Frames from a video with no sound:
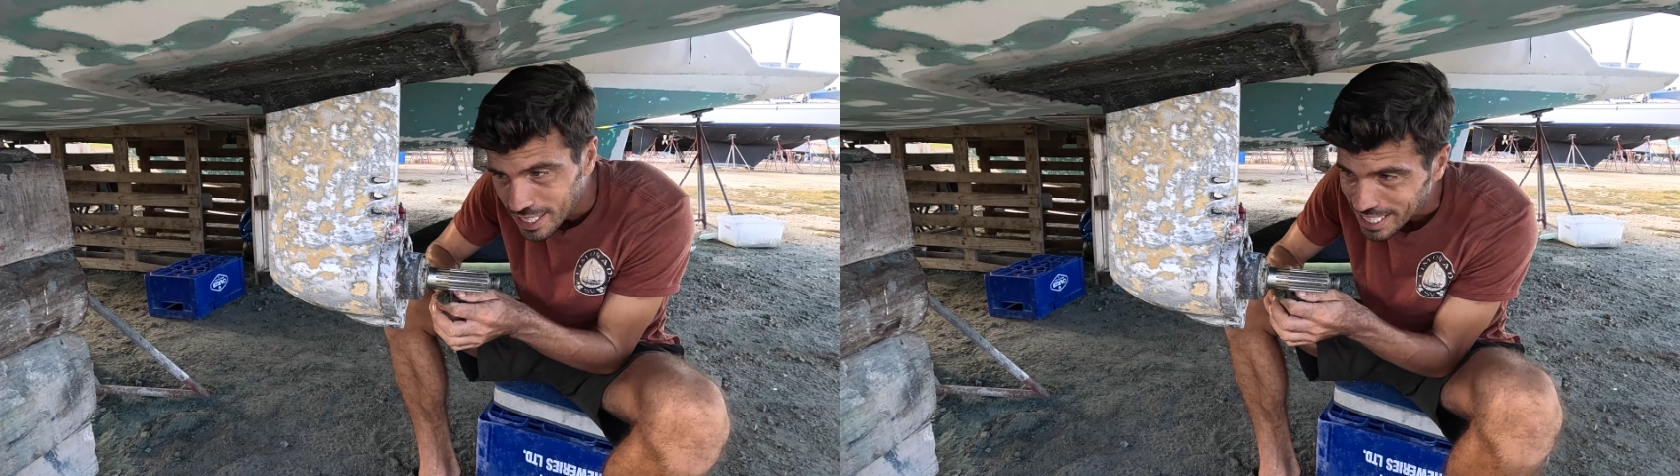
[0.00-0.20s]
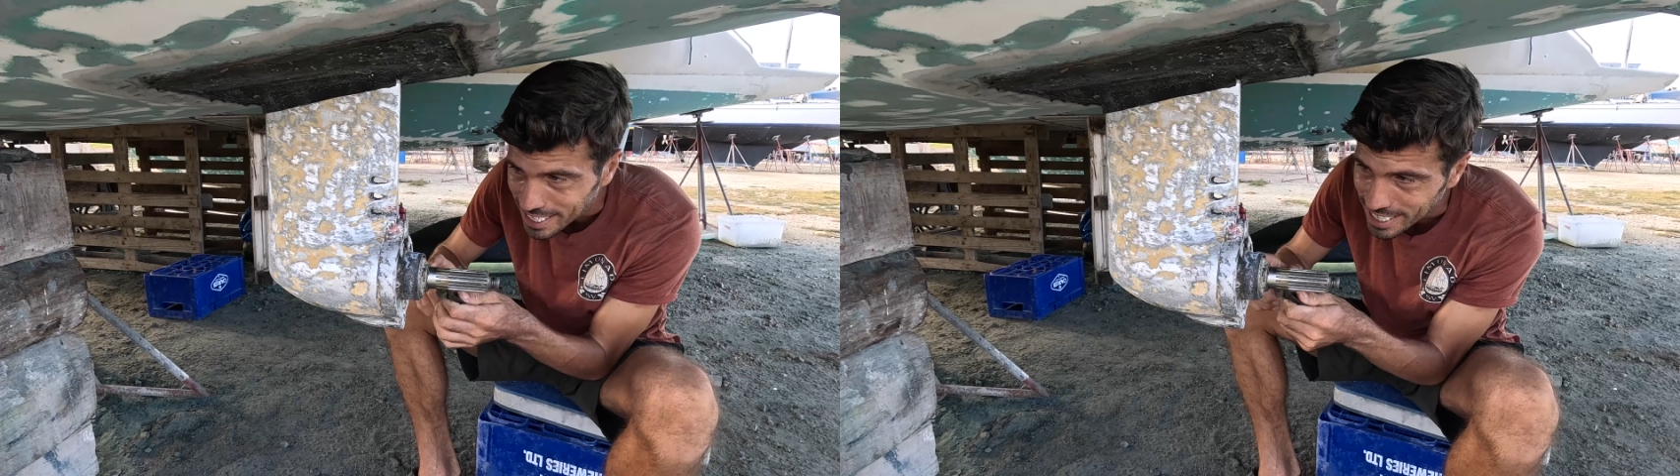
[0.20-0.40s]

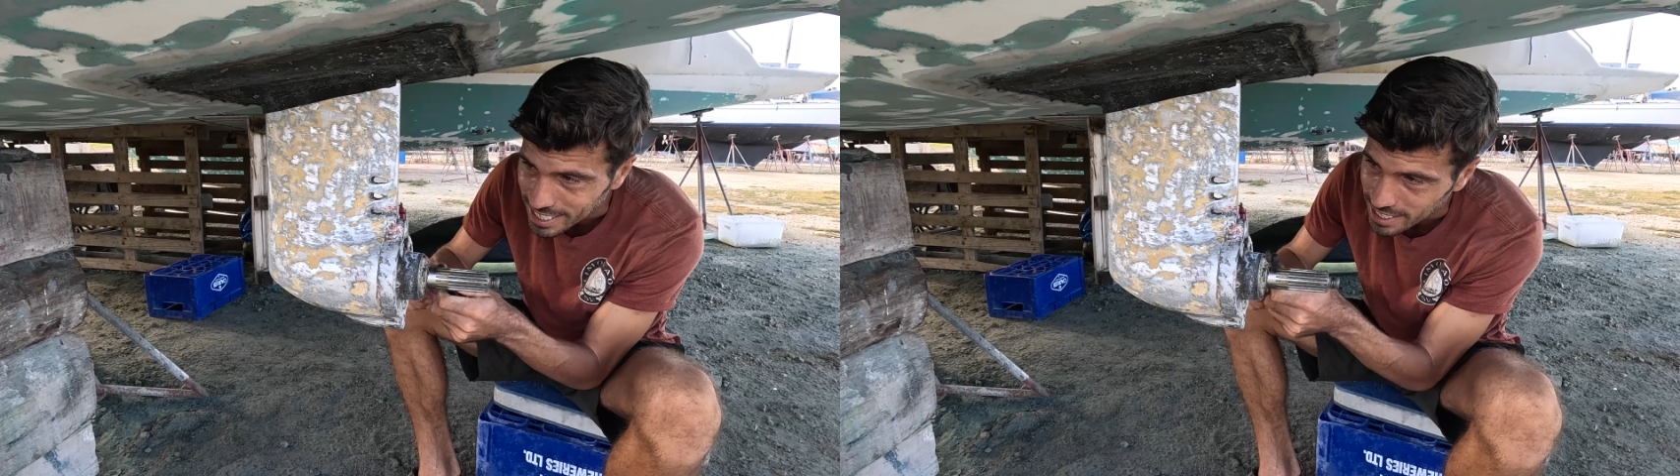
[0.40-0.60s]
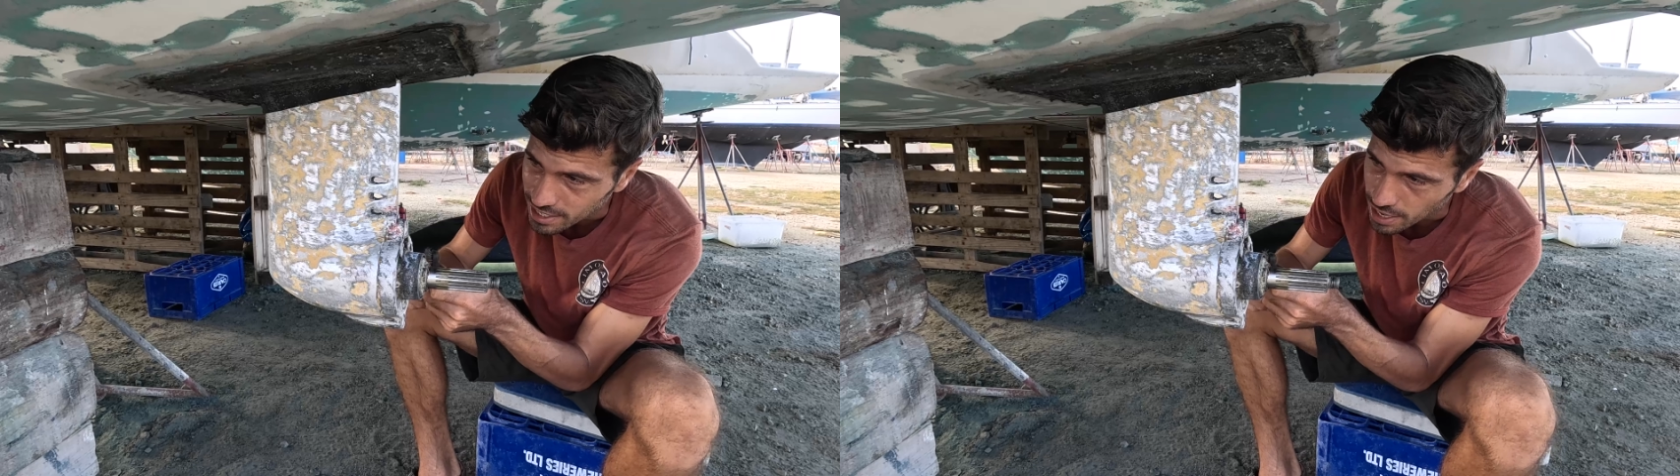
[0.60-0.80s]

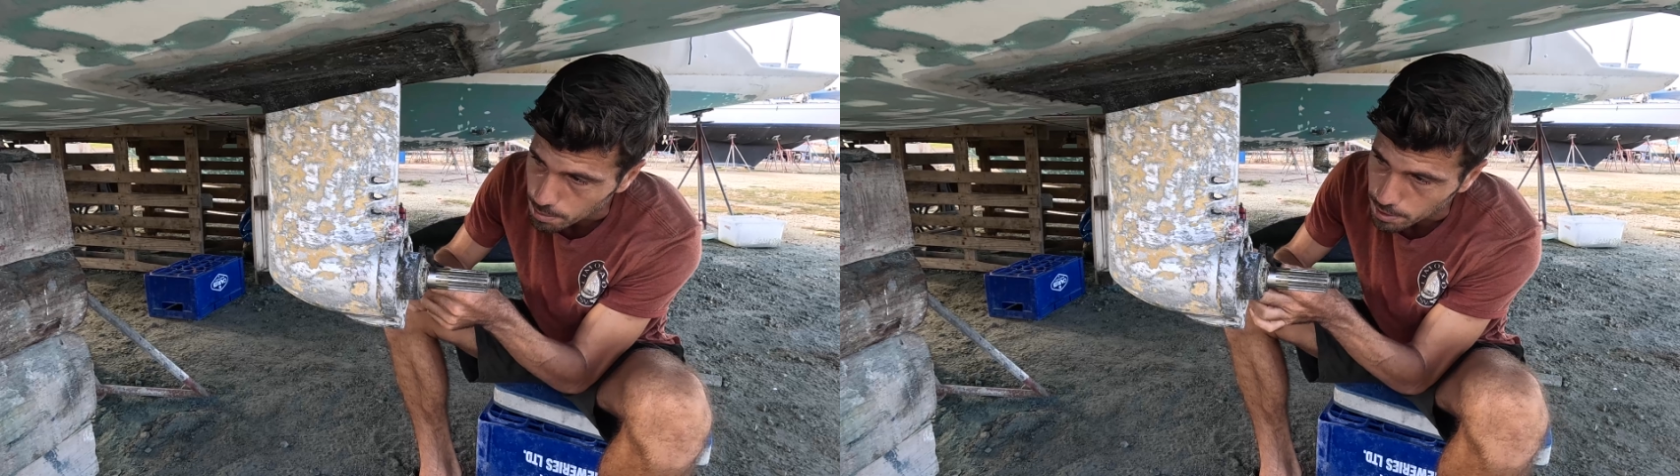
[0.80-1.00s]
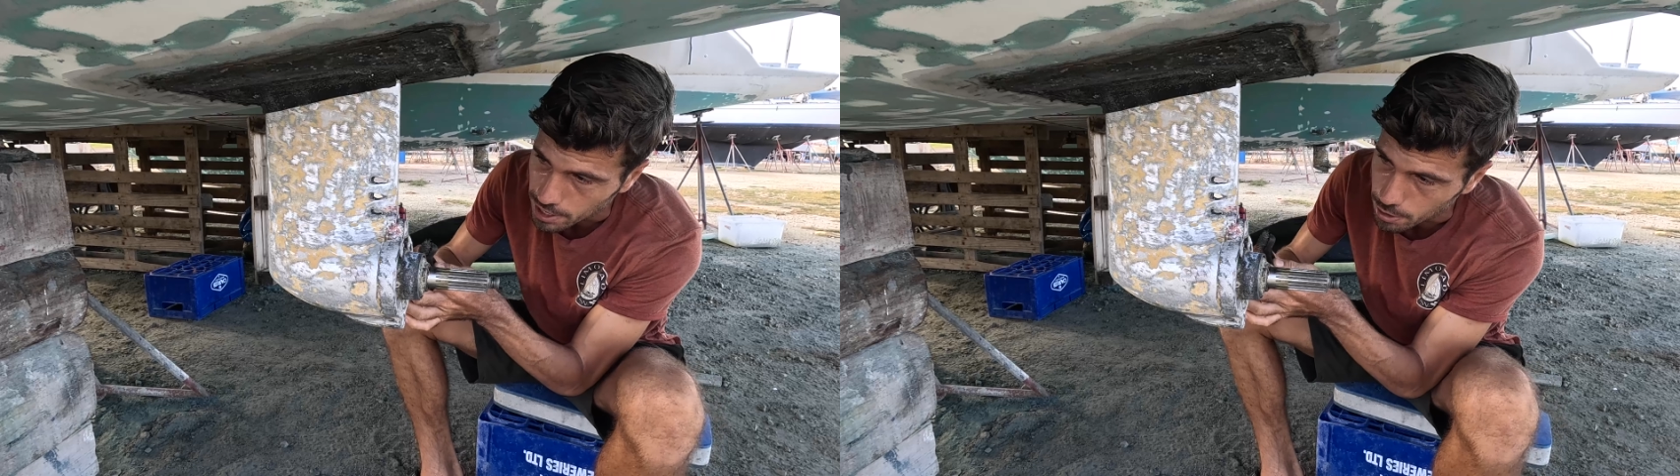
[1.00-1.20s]
clean this
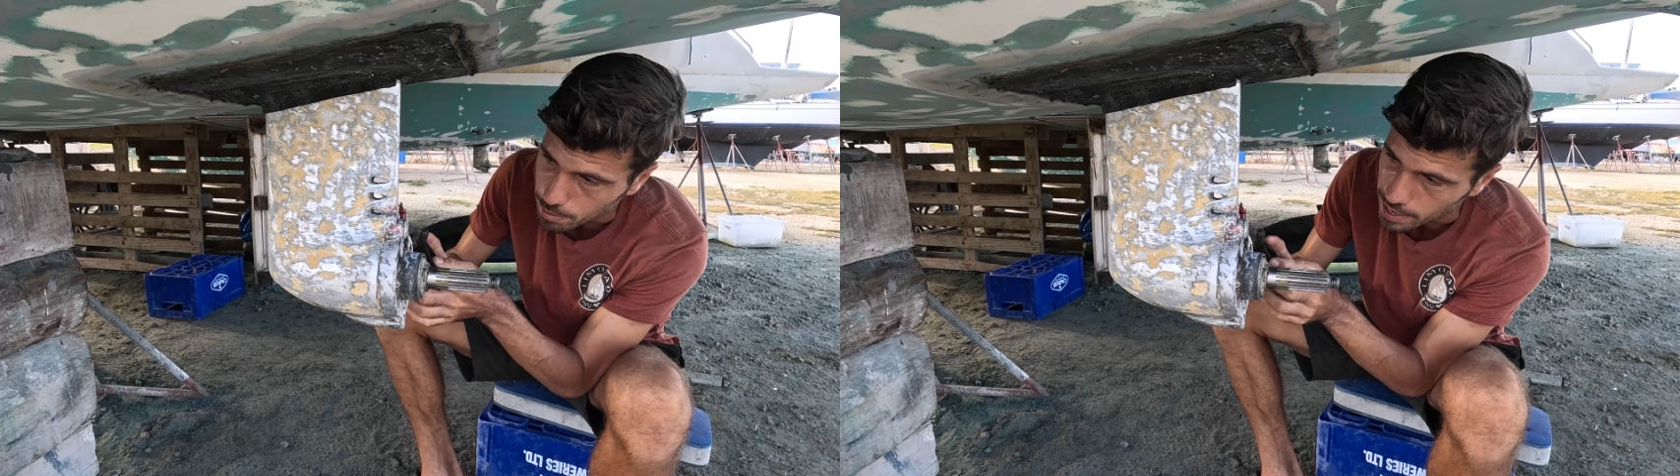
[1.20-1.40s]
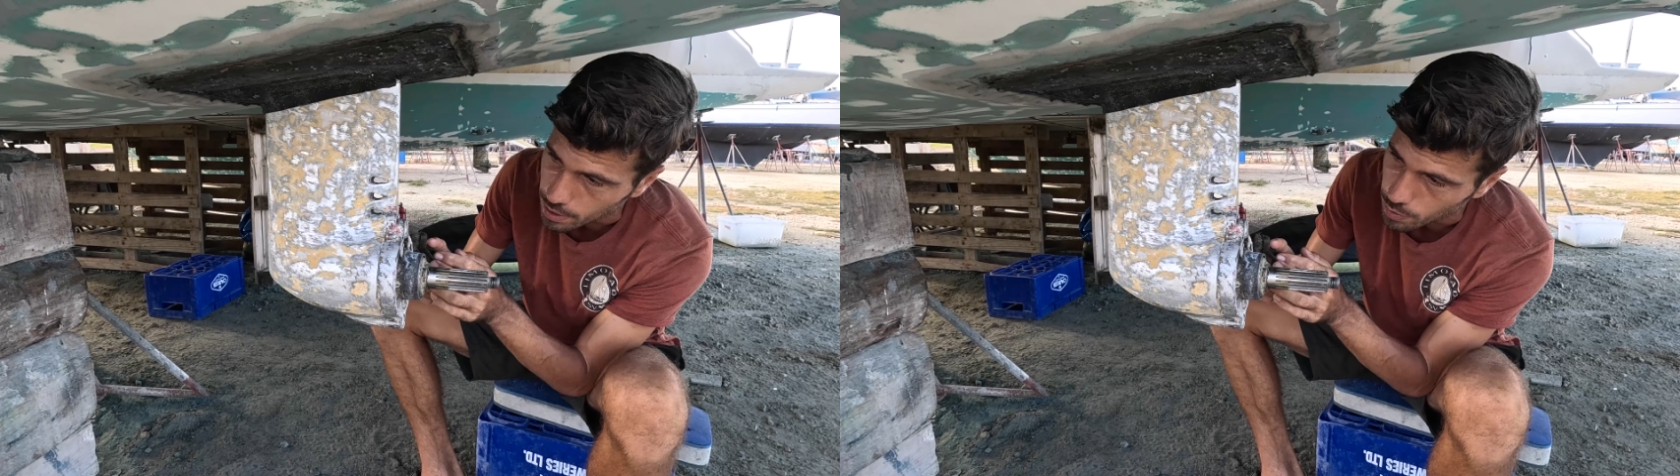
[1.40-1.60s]
up a little bit